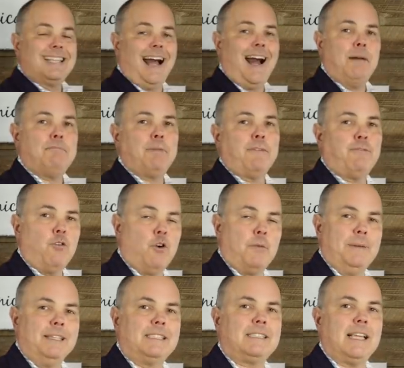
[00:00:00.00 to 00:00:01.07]
top
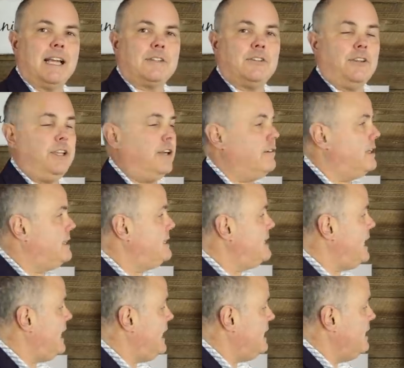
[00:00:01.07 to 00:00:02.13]
performing sector year to
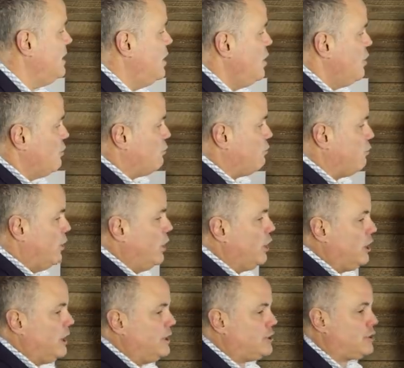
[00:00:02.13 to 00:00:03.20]
date,
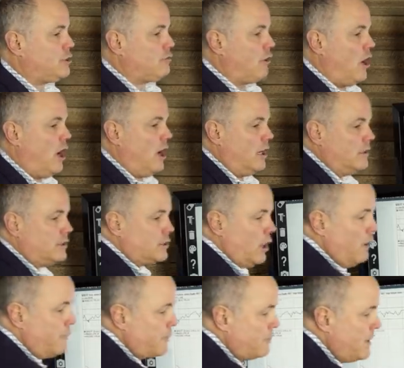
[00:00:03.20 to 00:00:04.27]
really strong.
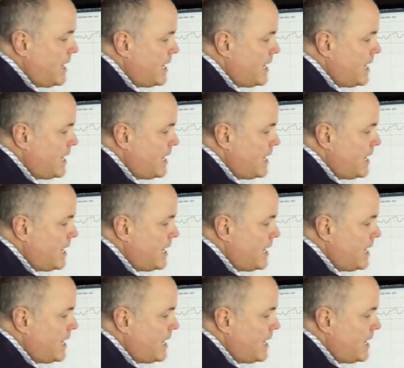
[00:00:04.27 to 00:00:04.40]
So from